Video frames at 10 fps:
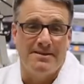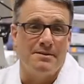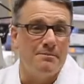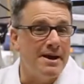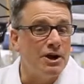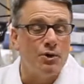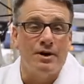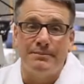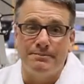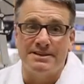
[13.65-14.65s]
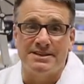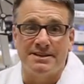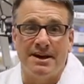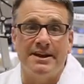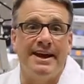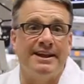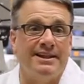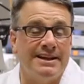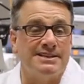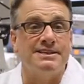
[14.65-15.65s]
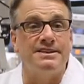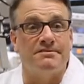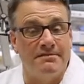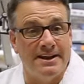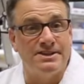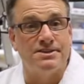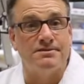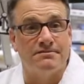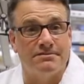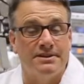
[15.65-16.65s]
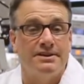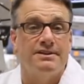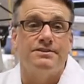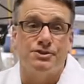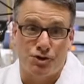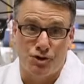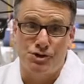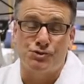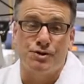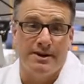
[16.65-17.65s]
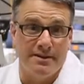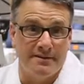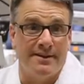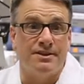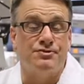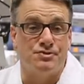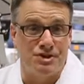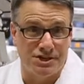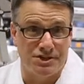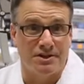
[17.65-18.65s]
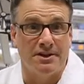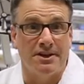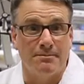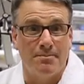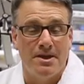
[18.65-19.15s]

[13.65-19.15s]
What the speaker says: The Mako hip is not a less invasive surgery than the traditional hip.